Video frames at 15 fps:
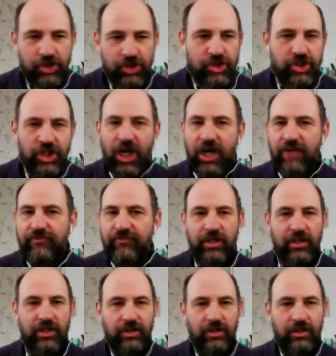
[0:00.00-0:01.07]

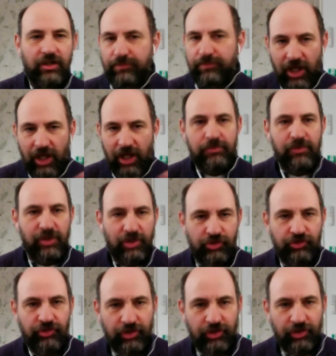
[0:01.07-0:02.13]
Java
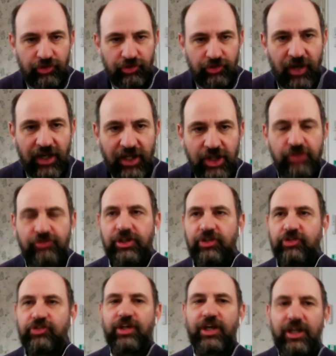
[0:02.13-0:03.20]
libraries that's the rage
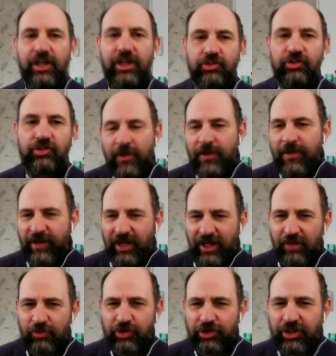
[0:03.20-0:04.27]
these days. And
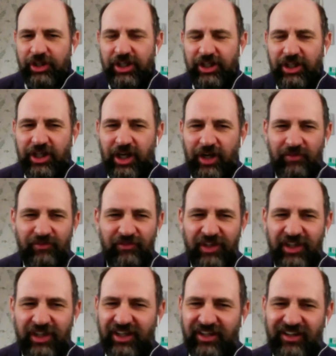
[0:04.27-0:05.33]
I was looking at the code and
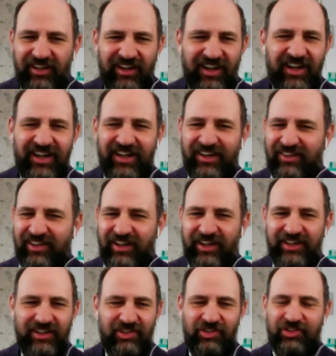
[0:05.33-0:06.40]
thinking, I don't
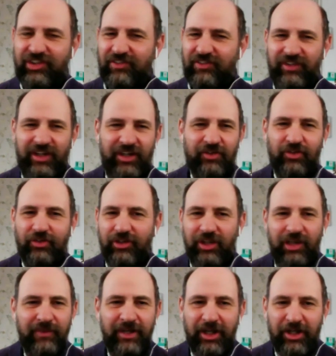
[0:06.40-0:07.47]
like this stuff at all.
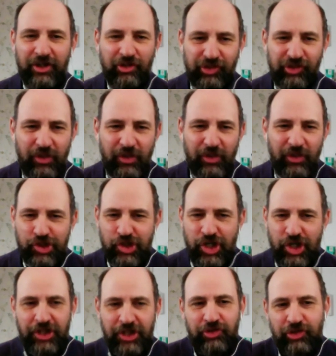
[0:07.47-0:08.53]
I mean, I can see what they're
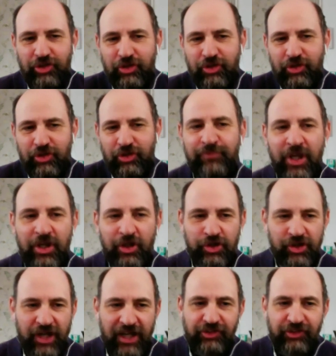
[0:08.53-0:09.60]
trying to do,
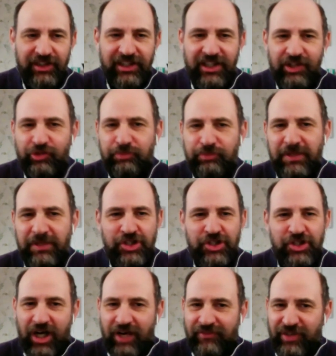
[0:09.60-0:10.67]
create a Lisp in
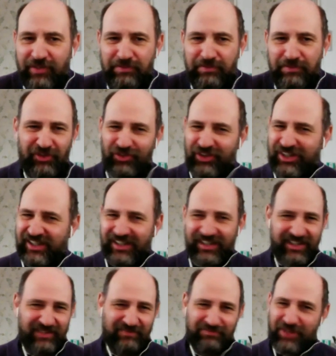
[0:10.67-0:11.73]
Java, but
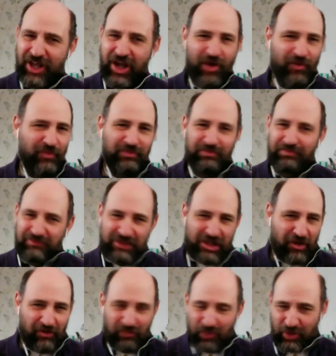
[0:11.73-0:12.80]
really, no, it's
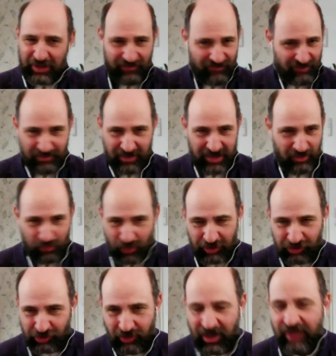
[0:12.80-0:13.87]
not working for me
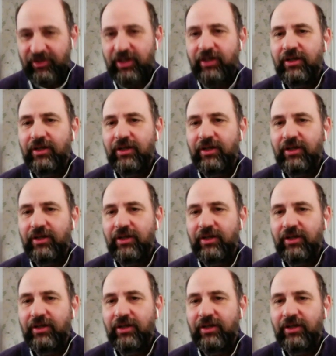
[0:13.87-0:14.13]
whatsoever.